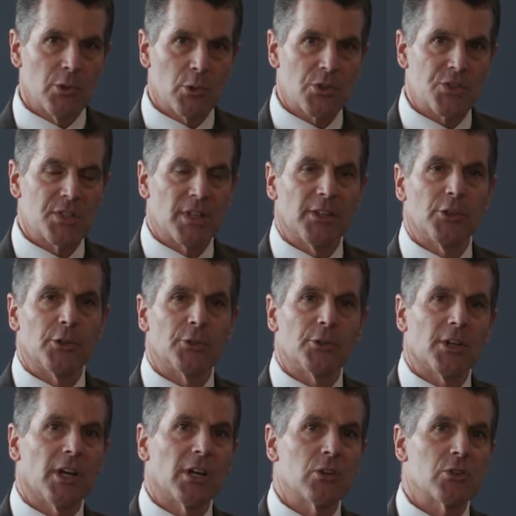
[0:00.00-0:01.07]
son or your
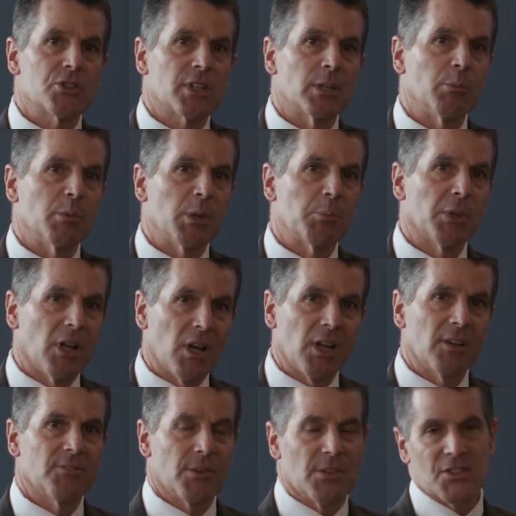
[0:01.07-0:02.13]
daughter is going to be
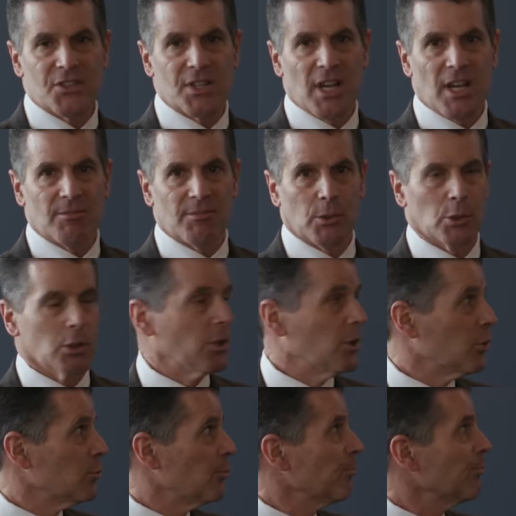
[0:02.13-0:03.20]
applying for the Stafford
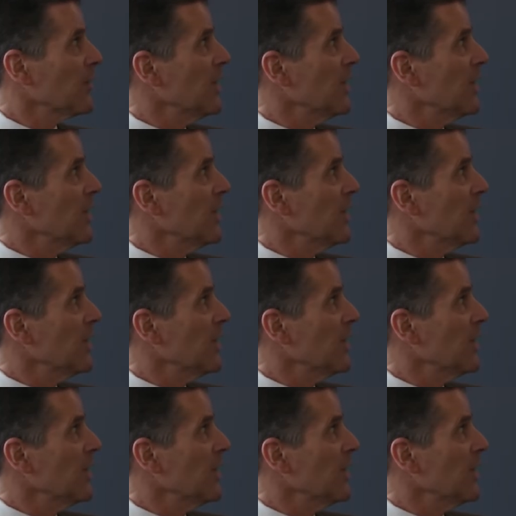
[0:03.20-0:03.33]
loan,